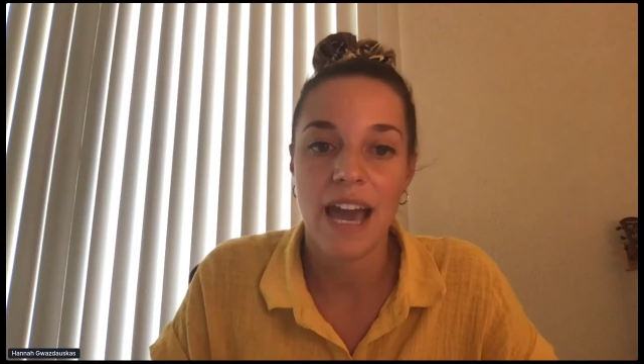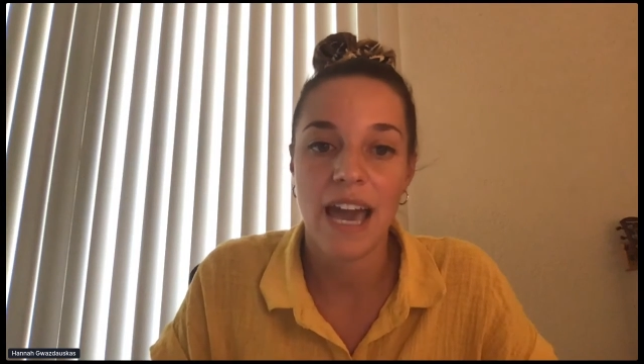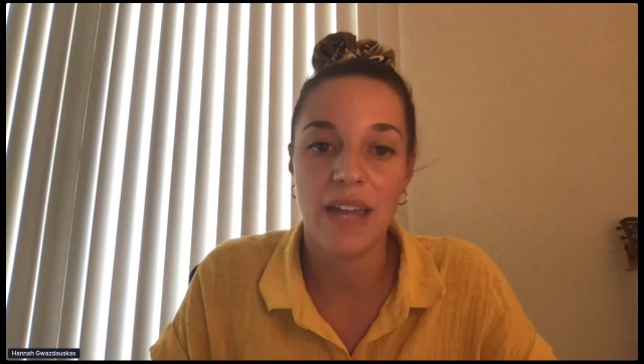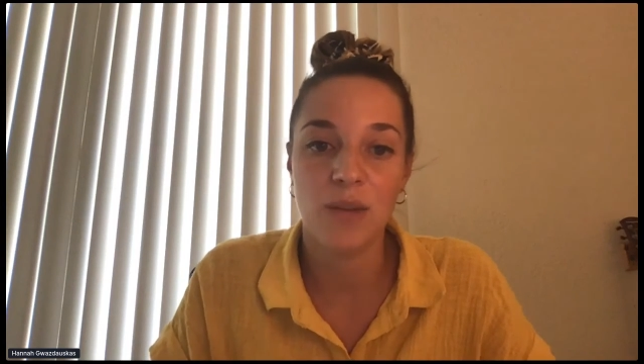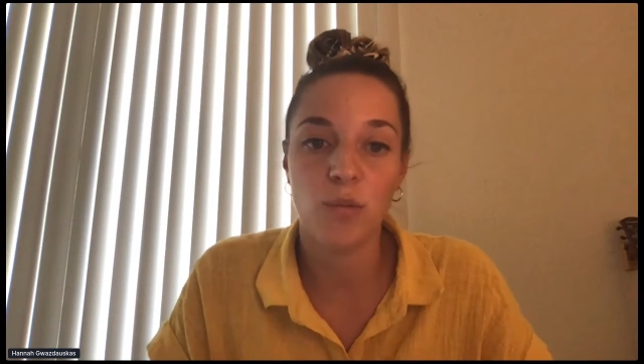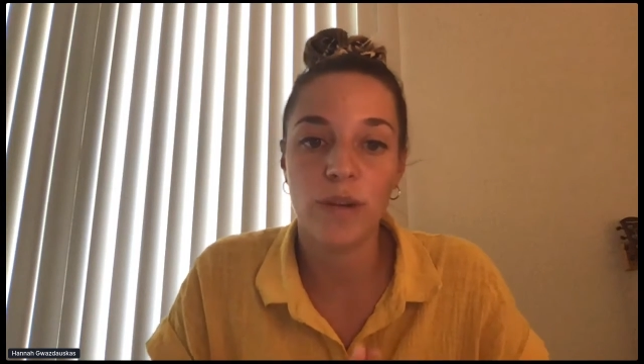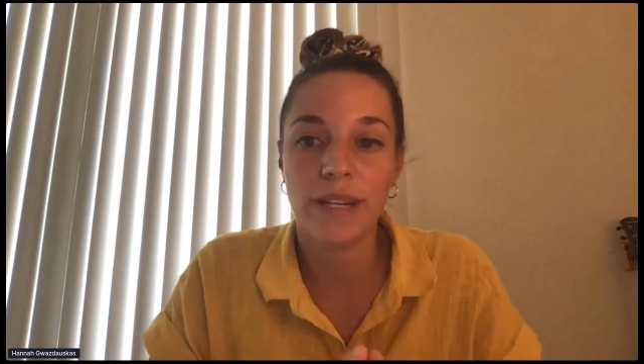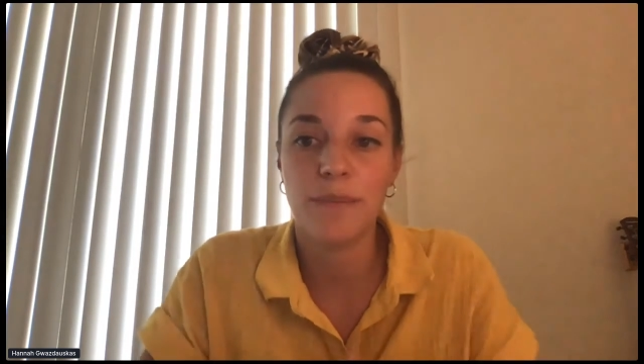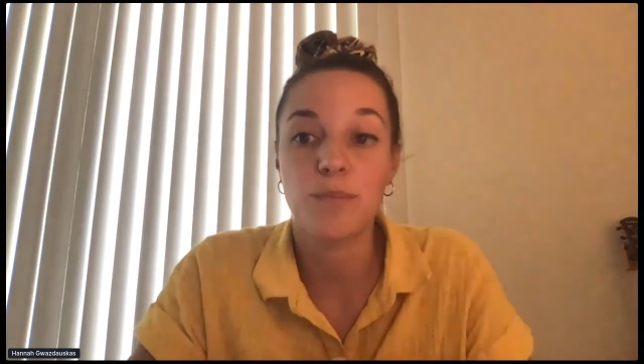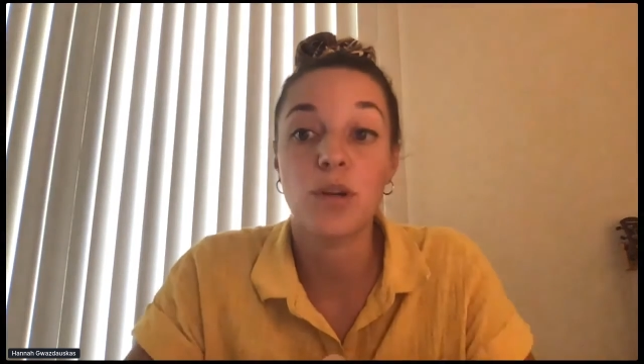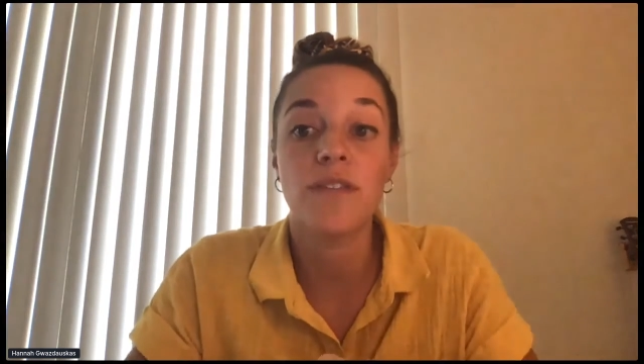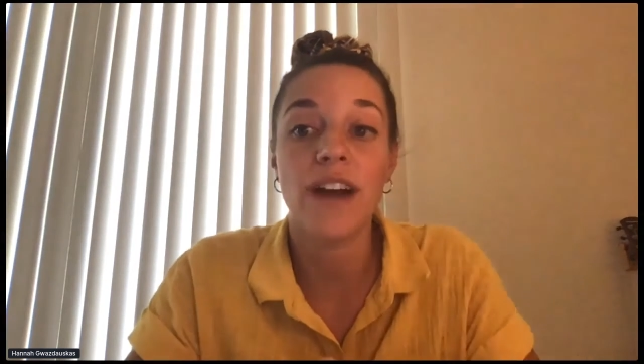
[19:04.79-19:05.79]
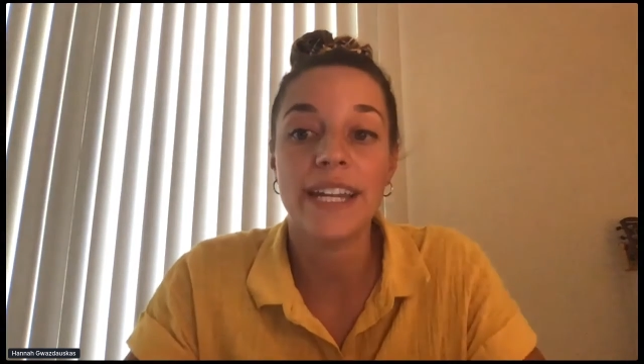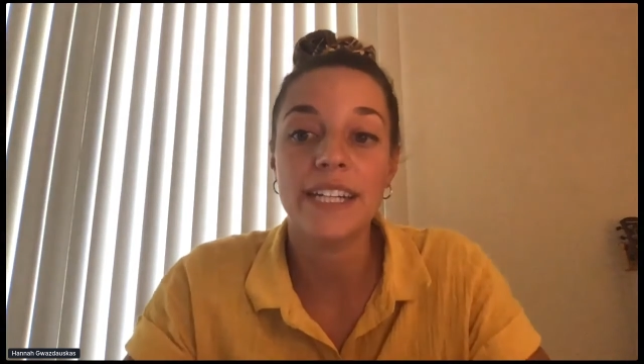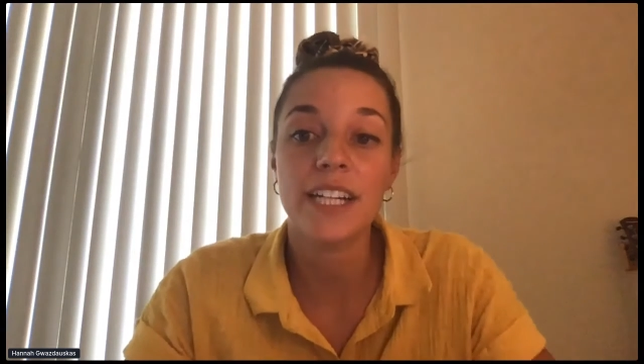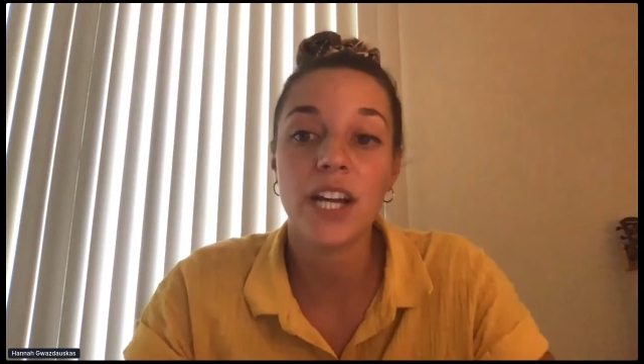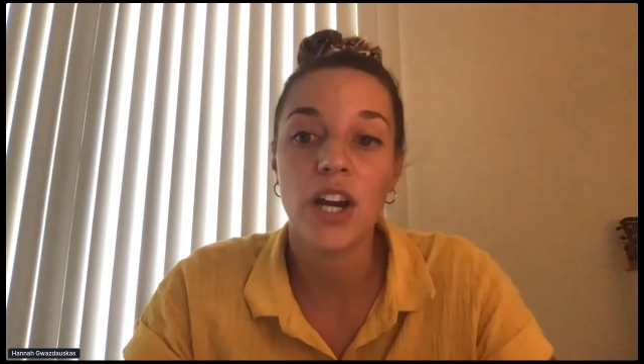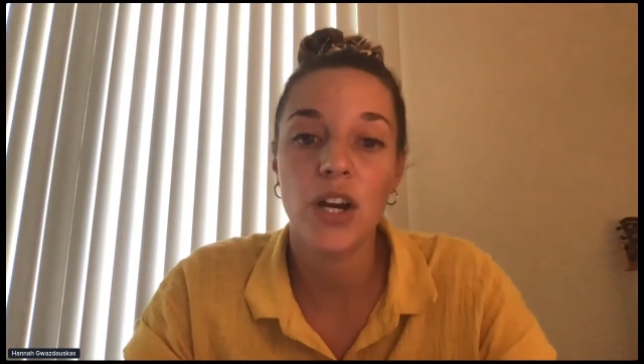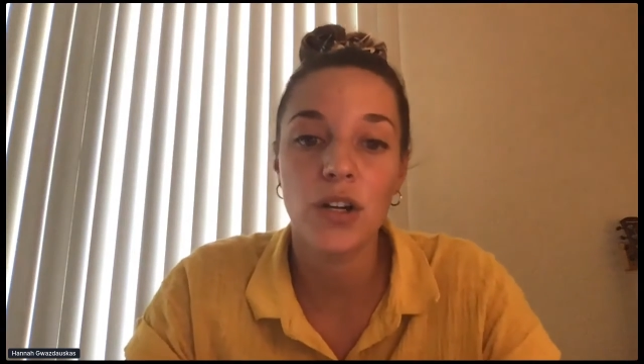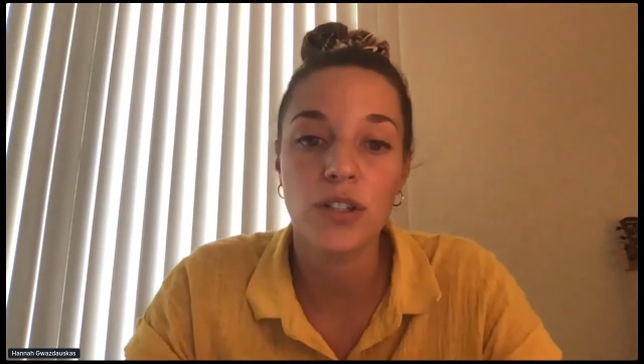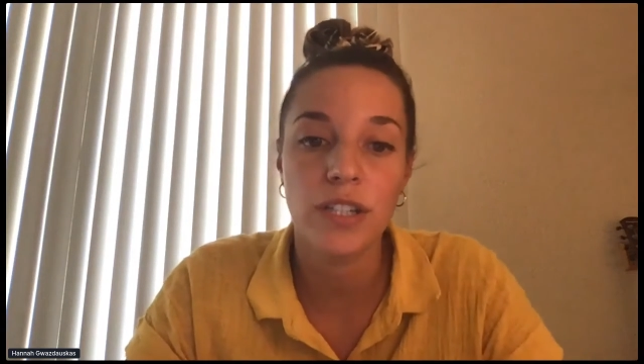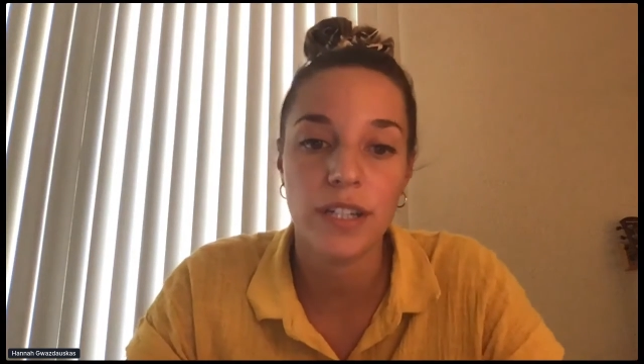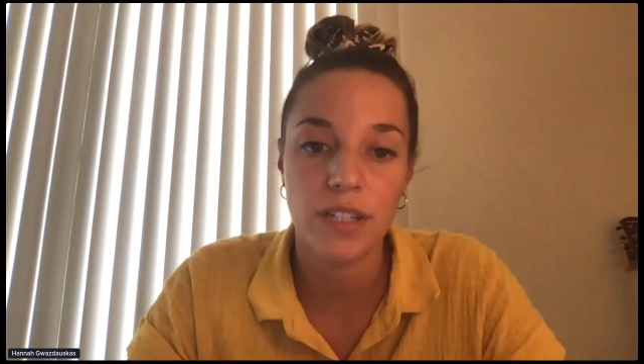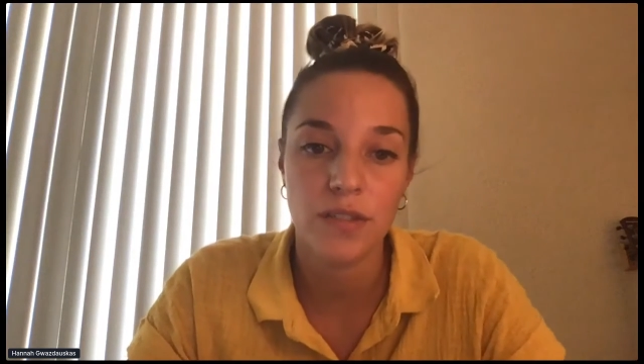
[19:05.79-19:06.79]
And we provided a
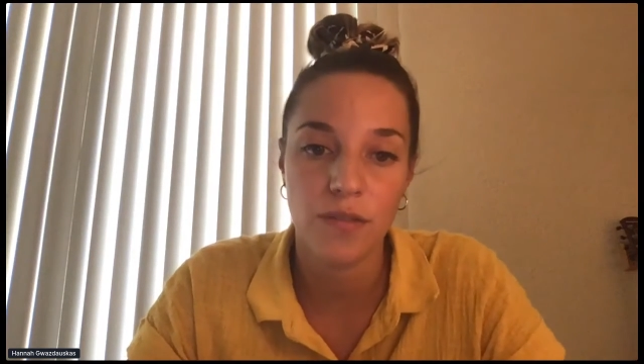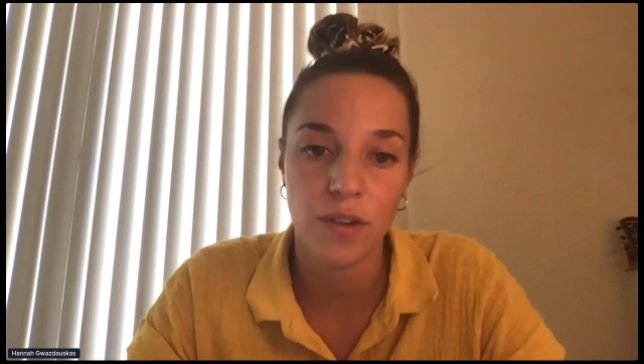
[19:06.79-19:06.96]
code